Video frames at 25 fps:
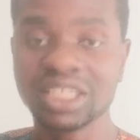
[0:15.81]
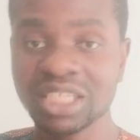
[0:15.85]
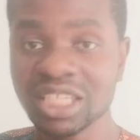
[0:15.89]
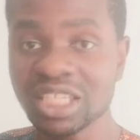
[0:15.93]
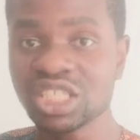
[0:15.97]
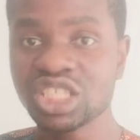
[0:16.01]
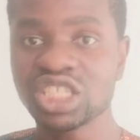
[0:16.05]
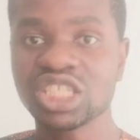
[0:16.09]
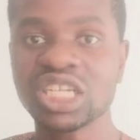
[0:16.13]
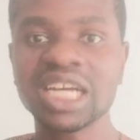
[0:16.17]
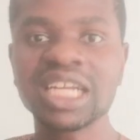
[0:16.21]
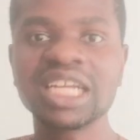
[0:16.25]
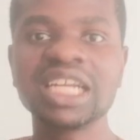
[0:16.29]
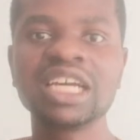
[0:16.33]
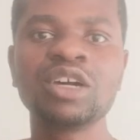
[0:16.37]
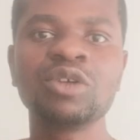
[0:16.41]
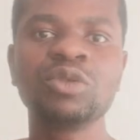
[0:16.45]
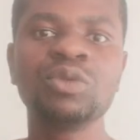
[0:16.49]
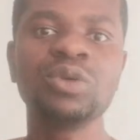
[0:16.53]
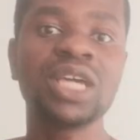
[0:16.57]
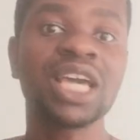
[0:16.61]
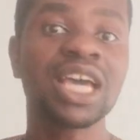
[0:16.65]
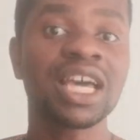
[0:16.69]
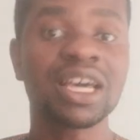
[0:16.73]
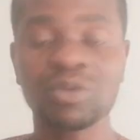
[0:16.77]
This
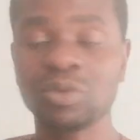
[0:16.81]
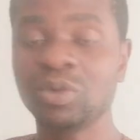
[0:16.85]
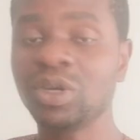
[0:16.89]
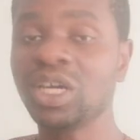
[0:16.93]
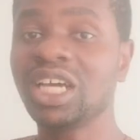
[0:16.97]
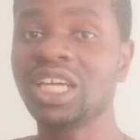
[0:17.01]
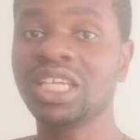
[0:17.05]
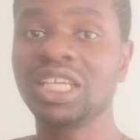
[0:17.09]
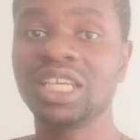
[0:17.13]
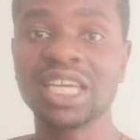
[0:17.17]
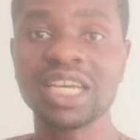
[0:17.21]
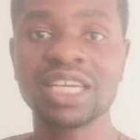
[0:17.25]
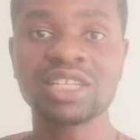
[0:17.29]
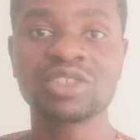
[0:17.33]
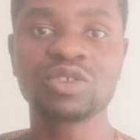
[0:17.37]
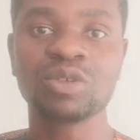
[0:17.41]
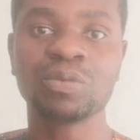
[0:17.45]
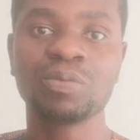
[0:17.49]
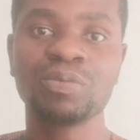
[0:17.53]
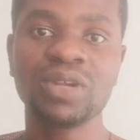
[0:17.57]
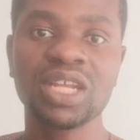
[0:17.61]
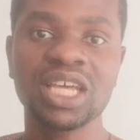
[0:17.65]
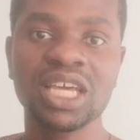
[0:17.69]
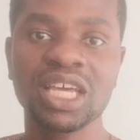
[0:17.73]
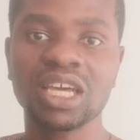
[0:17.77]
channel, we are here
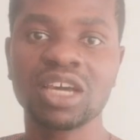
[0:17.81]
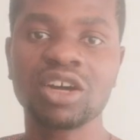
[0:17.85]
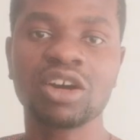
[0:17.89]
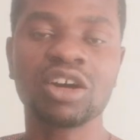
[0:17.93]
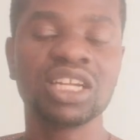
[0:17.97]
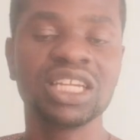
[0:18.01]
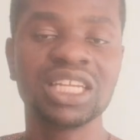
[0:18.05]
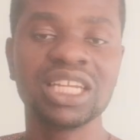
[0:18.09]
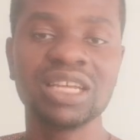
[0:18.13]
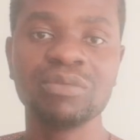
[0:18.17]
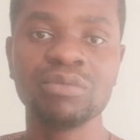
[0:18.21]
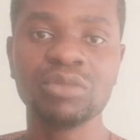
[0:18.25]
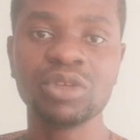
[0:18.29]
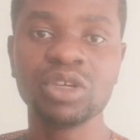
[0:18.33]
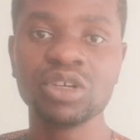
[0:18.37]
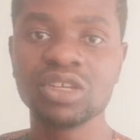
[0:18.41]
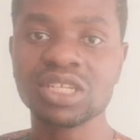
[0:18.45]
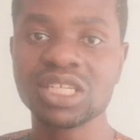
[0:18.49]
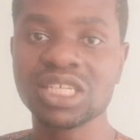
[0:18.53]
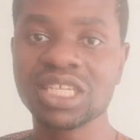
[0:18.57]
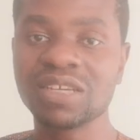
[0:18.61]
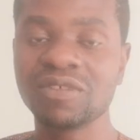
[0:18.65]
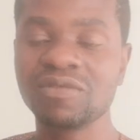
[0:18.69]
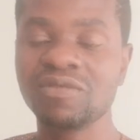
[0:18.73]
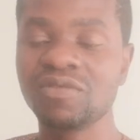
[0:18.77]
to play godly
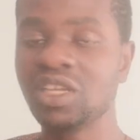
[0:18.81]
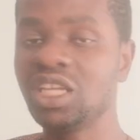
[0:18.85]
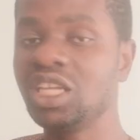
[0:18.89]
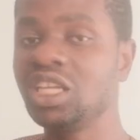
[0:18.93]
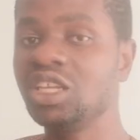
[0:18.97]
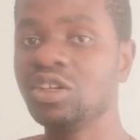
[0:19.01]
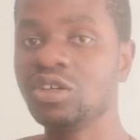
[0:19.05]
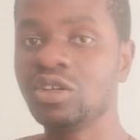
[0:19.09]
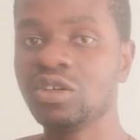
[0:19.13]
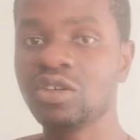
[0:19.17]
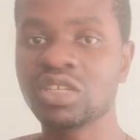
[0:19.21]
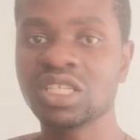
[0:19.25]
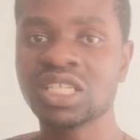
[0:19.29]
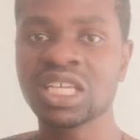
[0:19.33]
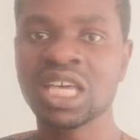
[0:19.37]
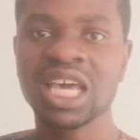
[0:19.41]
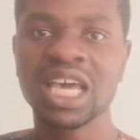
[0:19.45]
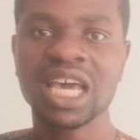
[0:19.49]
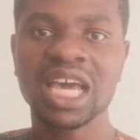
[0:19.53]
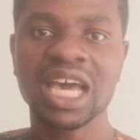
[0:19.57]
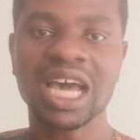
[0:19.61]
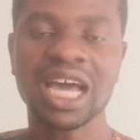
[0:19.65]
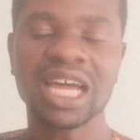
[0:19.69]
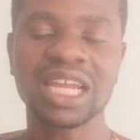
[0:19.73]
music videos